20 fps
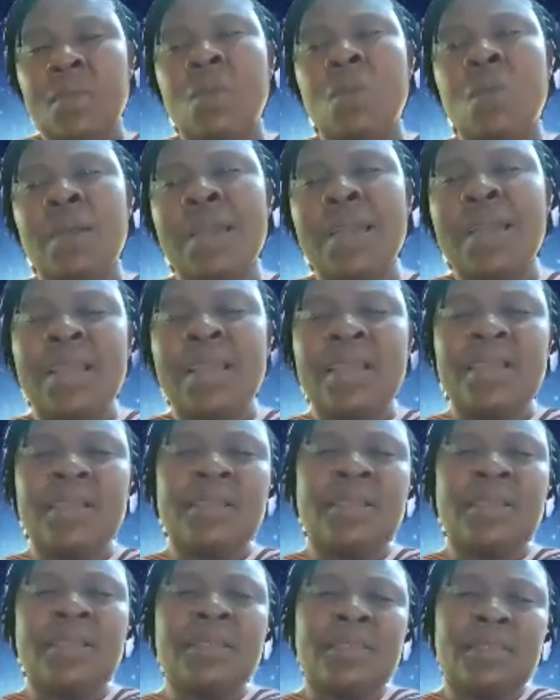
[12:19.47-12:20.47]

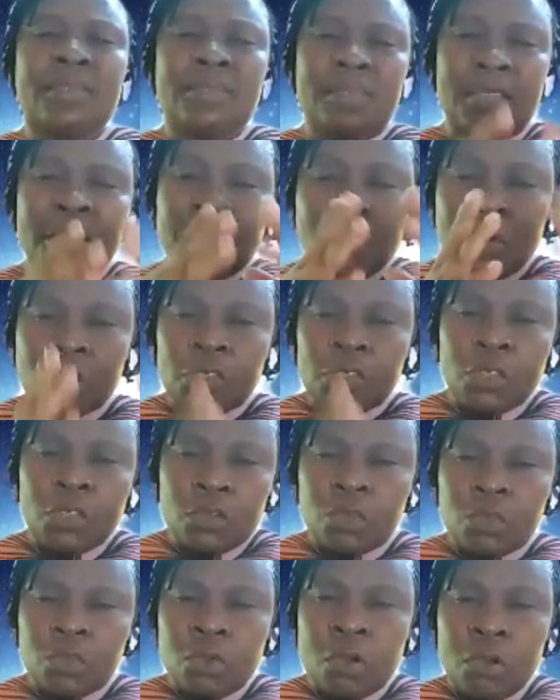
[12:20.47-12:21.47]
why he must
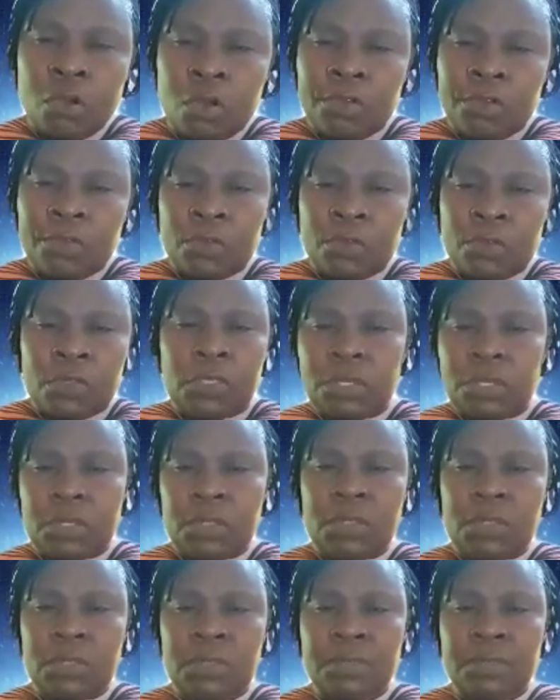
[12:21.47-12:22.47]
not do all of those
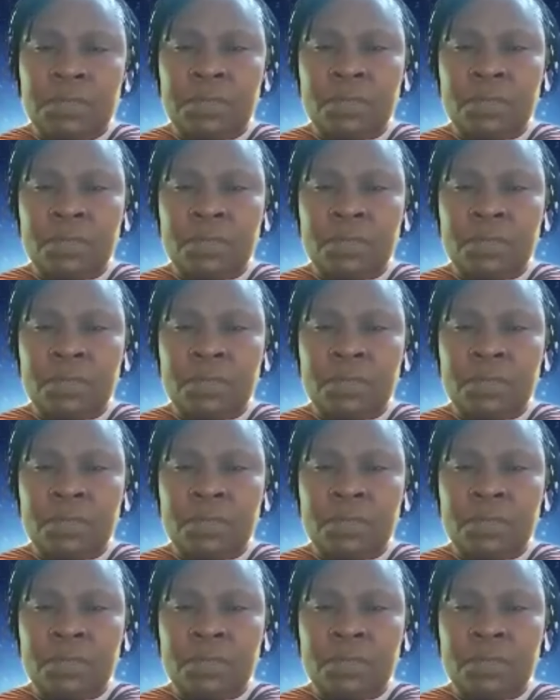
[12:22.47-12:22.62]
chores,